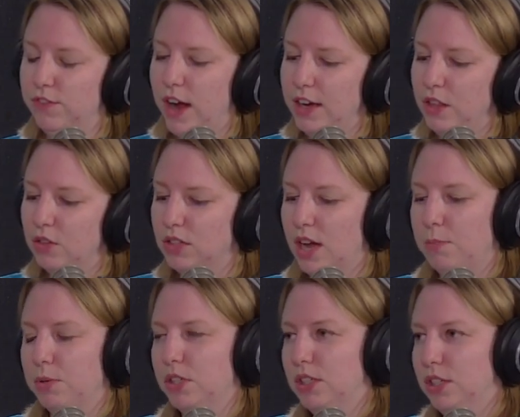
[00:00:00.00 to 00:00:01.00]
find those
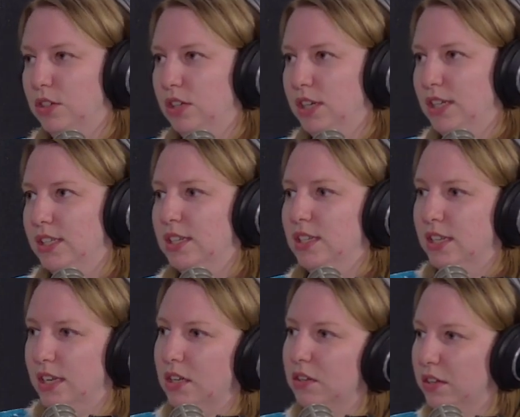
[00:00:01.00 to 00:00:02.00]
opportunities to
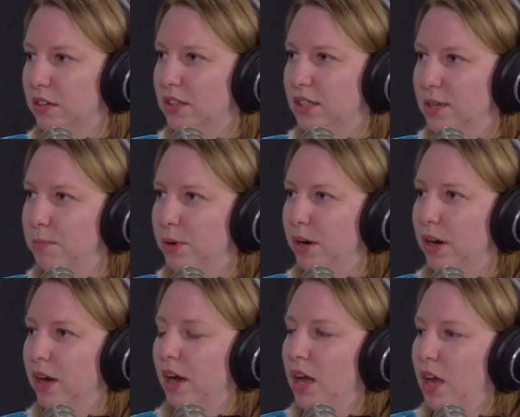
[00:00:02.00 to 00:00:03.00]
dig a little
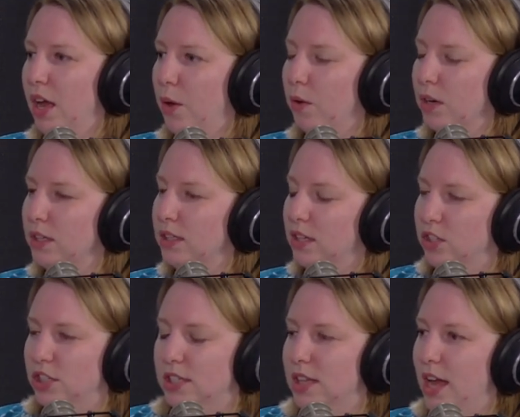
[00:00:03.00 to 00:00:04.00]
deeper or to
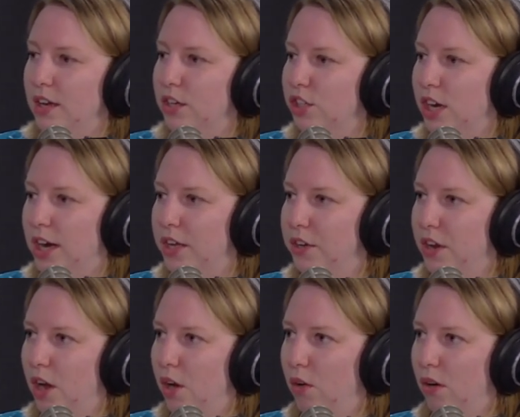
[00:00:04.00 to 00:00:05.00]
just let your child
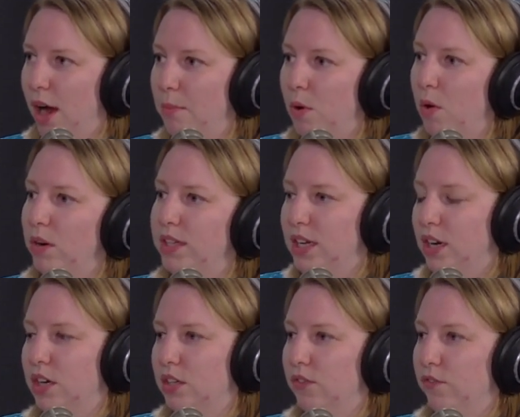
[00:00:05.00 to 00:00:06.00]
know I'm always
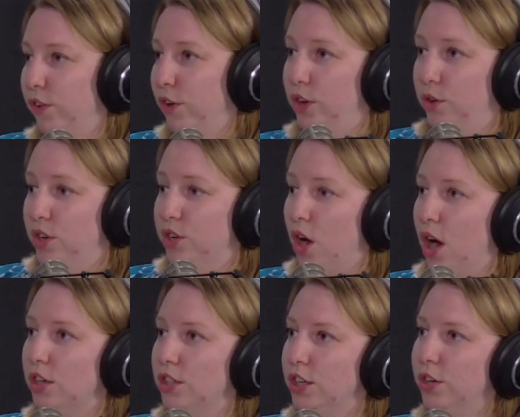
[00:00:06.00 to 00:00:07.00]
here to, for you to
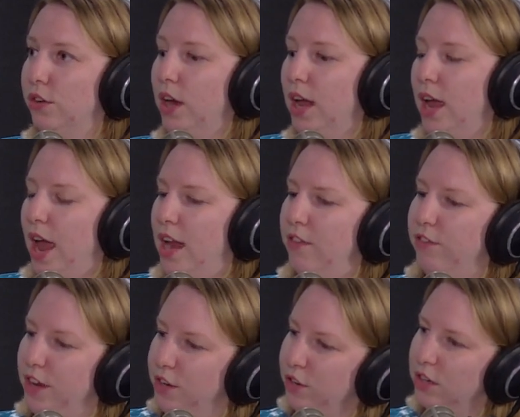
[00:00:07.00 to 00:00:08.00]
talk to. And if
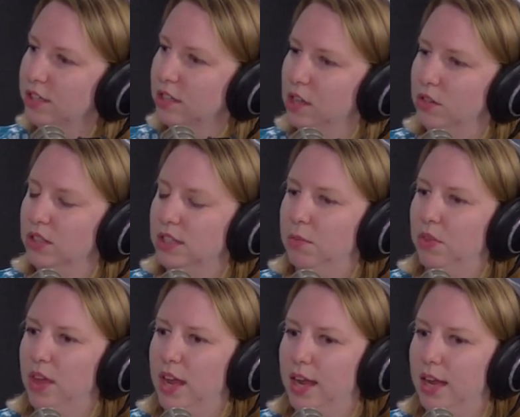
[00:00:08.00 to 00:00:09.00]
they do disclose
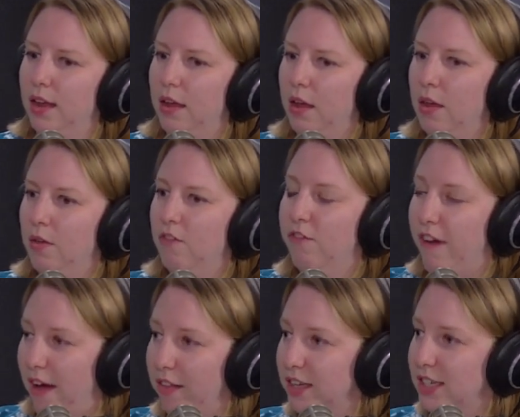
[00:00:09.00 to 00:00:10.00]
something,
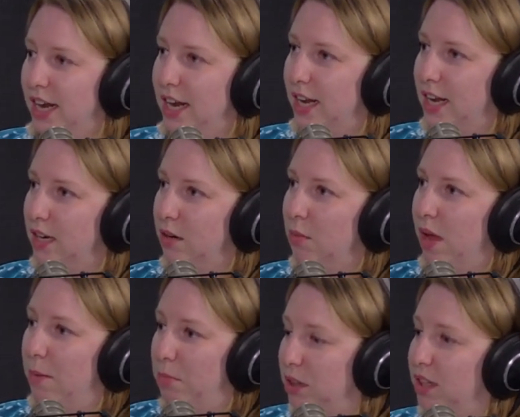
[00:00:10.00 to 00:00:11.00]
validate it
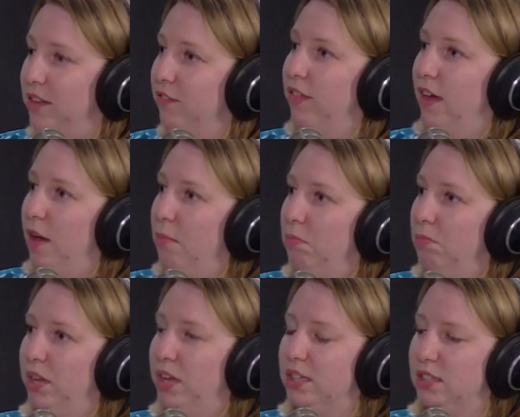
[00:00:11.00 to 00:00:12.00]
and believe them
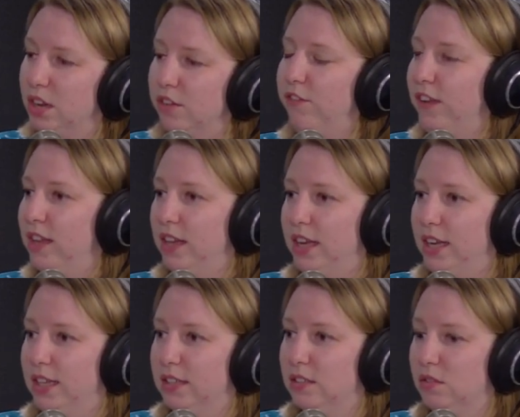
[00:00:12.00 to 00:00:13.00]
because their
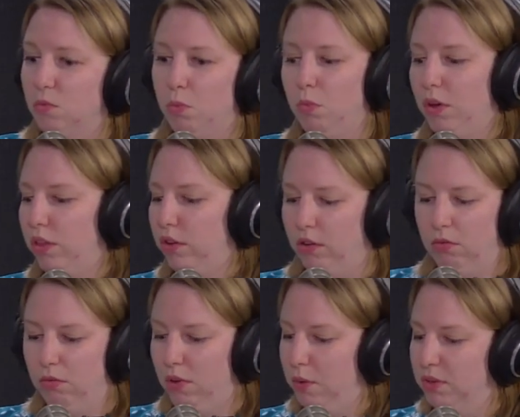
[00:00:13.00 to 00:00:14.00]
feelings, whether
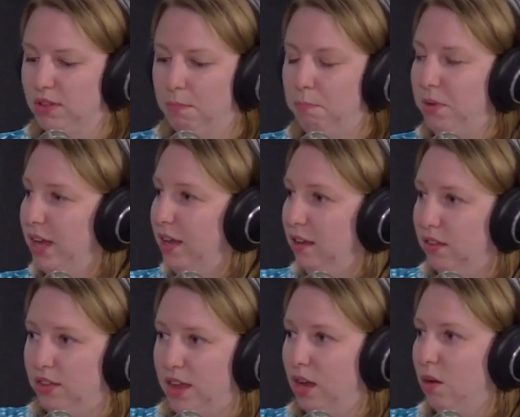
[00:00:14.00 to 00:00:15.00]
it was a big
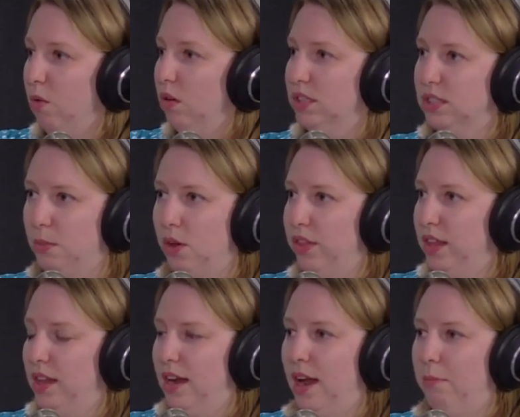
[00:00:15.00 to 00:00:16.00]
thing or a small thing
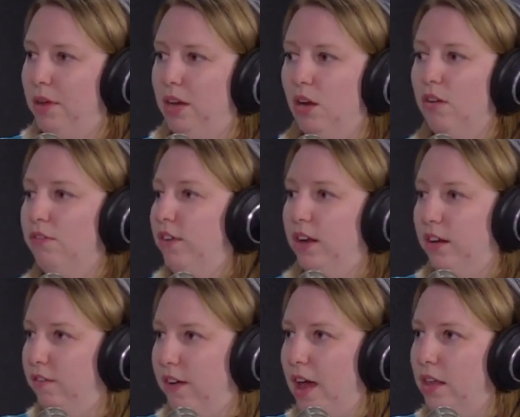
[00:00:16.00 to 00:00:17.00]
that happened, are very
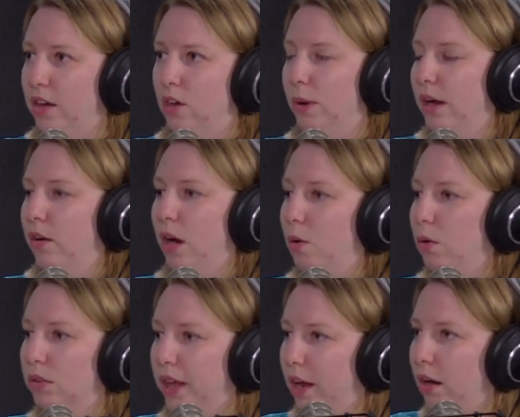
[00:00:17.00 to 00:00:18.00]
valid no matter how old
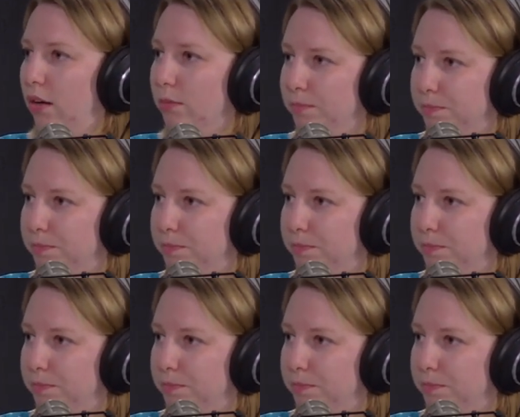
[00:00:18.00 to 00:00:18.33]
they are.